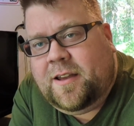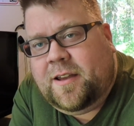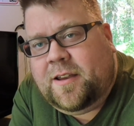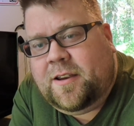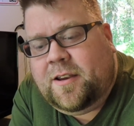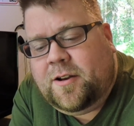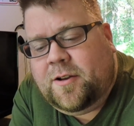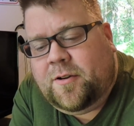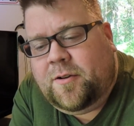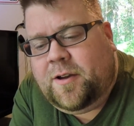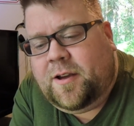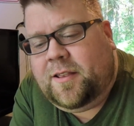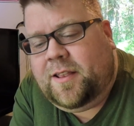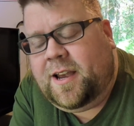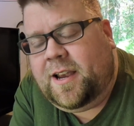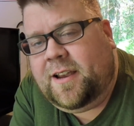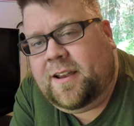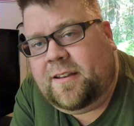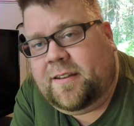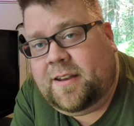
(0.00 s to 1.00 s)
you know,
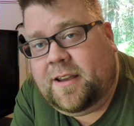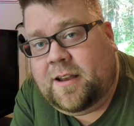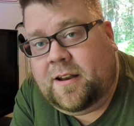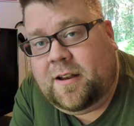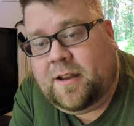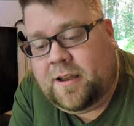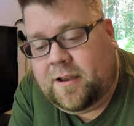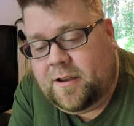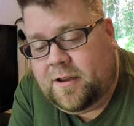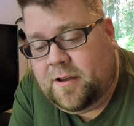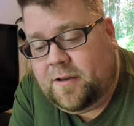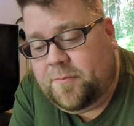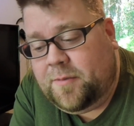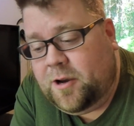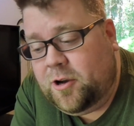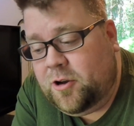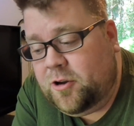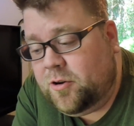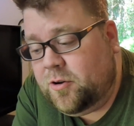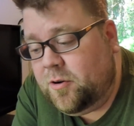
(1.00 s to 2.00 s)
like I said on
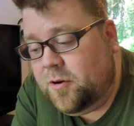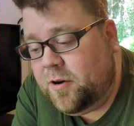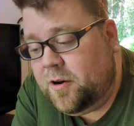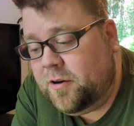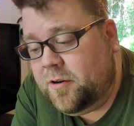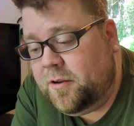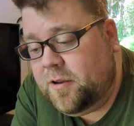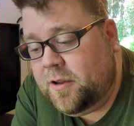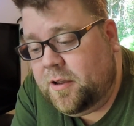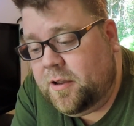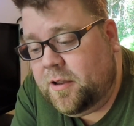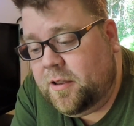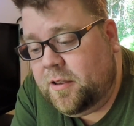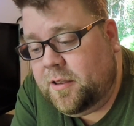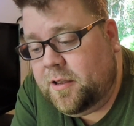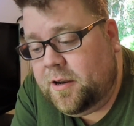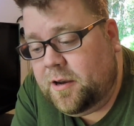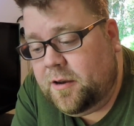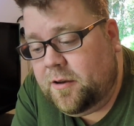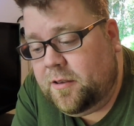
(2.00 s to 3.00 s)
my short
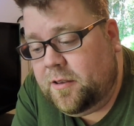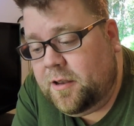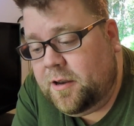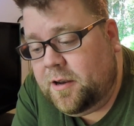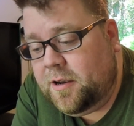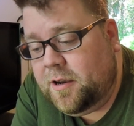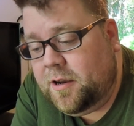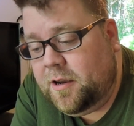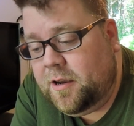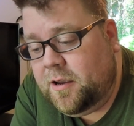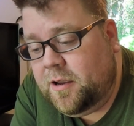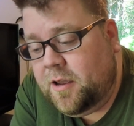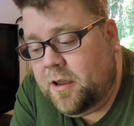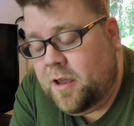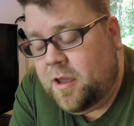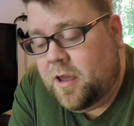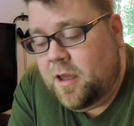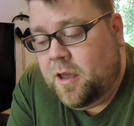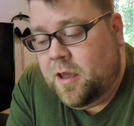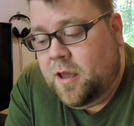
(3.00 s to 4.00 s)
that I
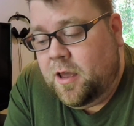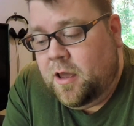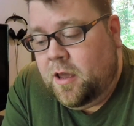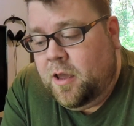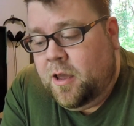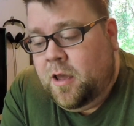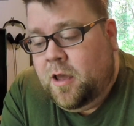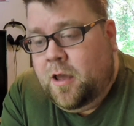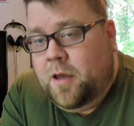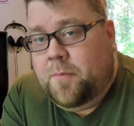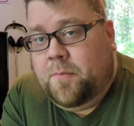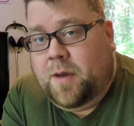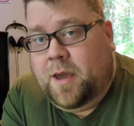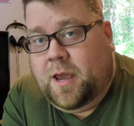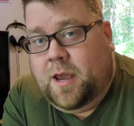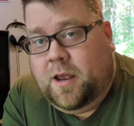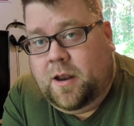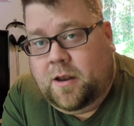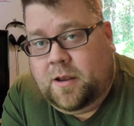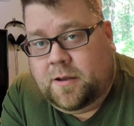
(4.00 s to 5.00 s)

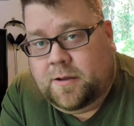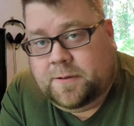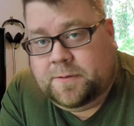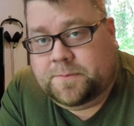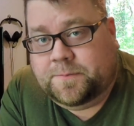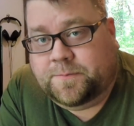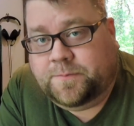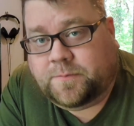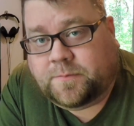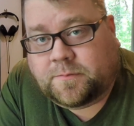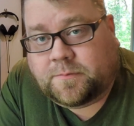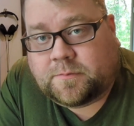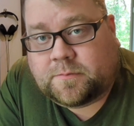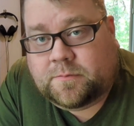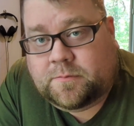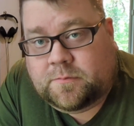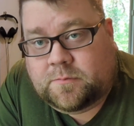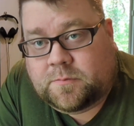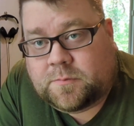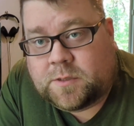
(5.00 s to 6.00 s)
made
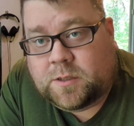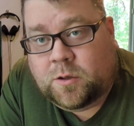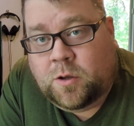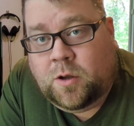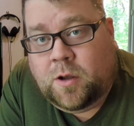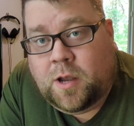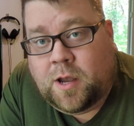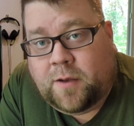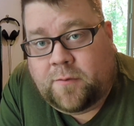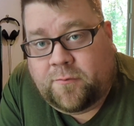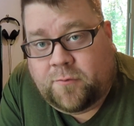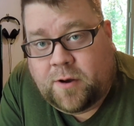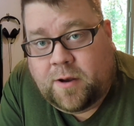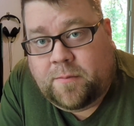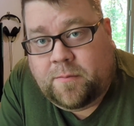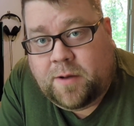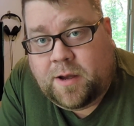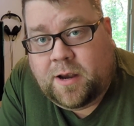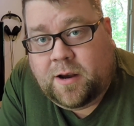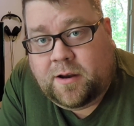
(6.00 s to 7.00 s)
at Fred
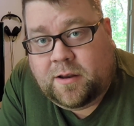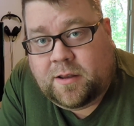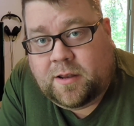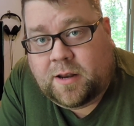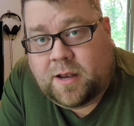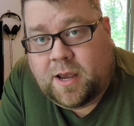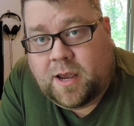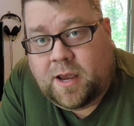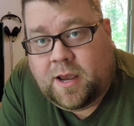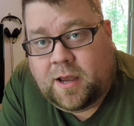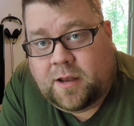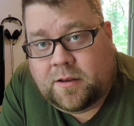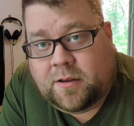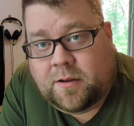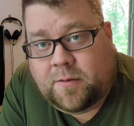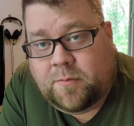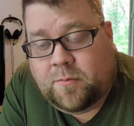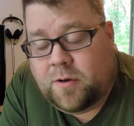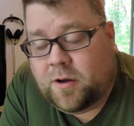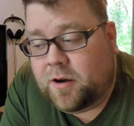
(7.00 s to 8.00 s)
Meyer today at
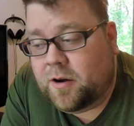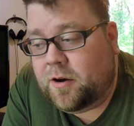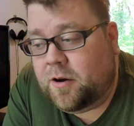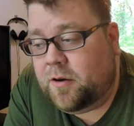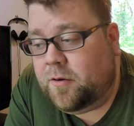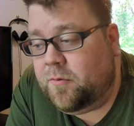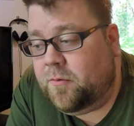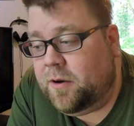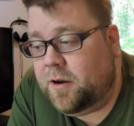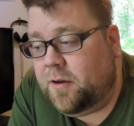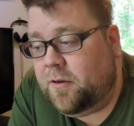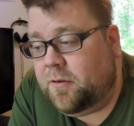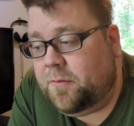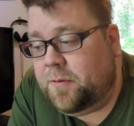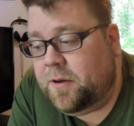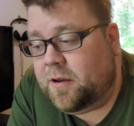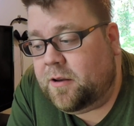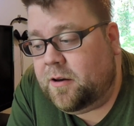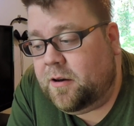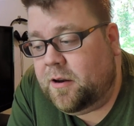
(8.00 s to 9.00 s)
Tumwater when I was
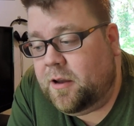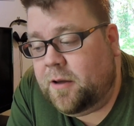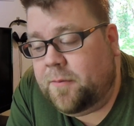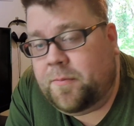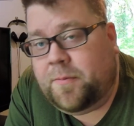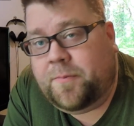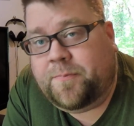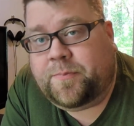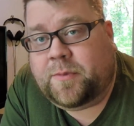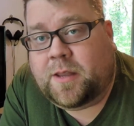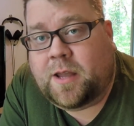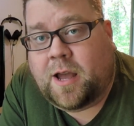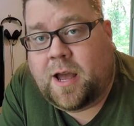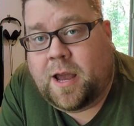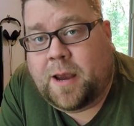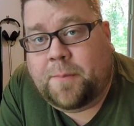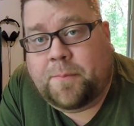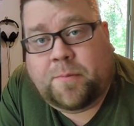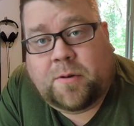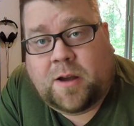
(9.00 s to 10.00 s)
picking it up,
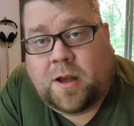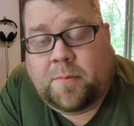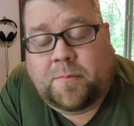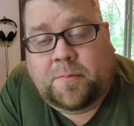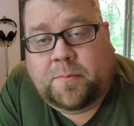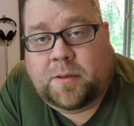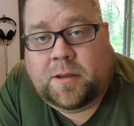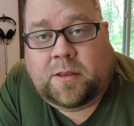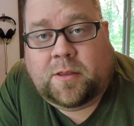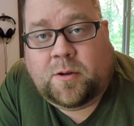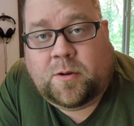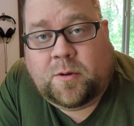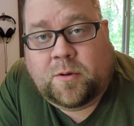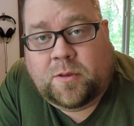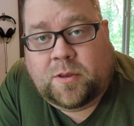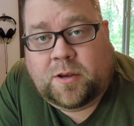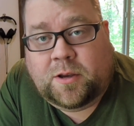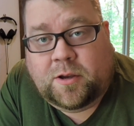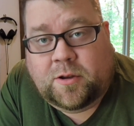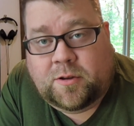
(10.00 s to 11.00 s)
I am probably the
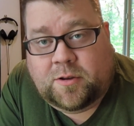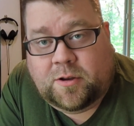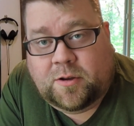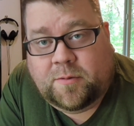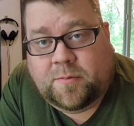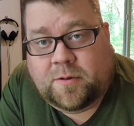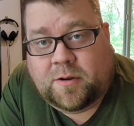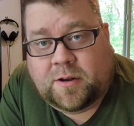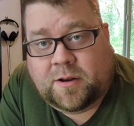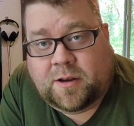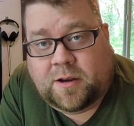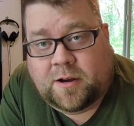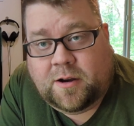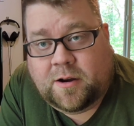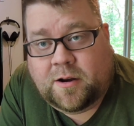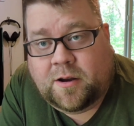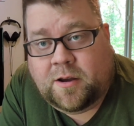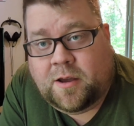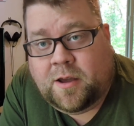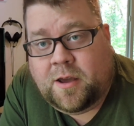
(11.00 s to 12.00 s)
only YouTuber on
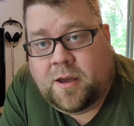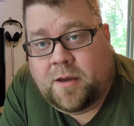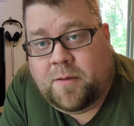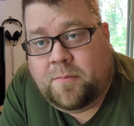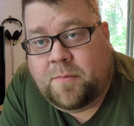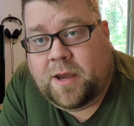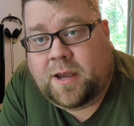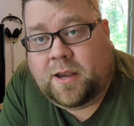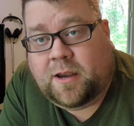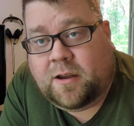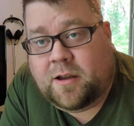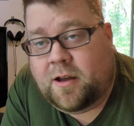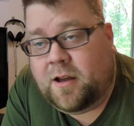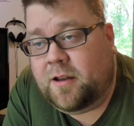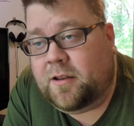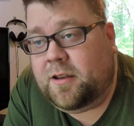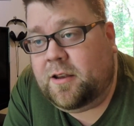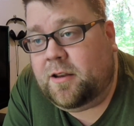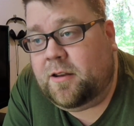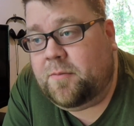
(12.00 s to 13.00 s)
here making
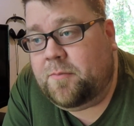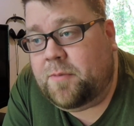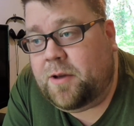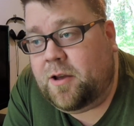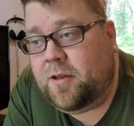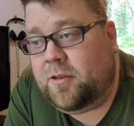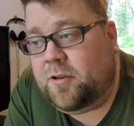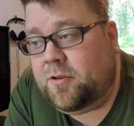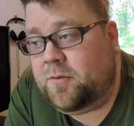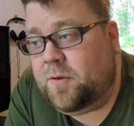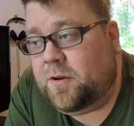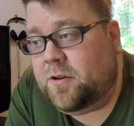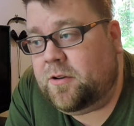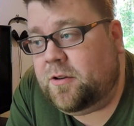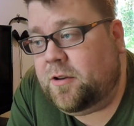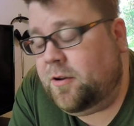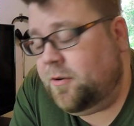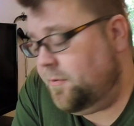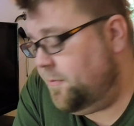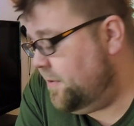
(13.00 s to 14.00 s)
content about the Switch
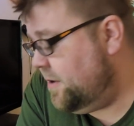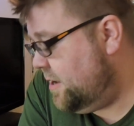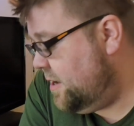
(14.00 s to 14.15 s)
2.